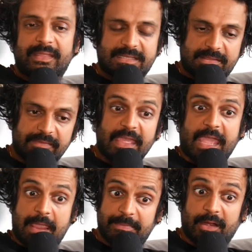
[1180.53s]
That's the thing. They
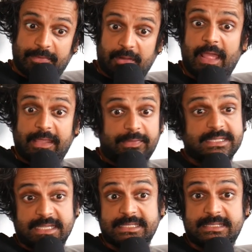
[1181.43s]
came there and they're like,
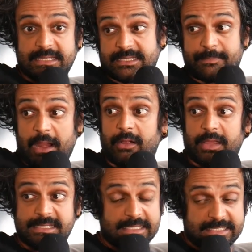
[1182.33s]
this is
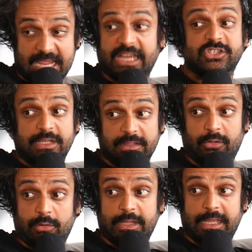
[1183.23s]
paradise. This is actually
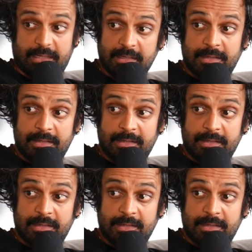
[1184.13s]
literally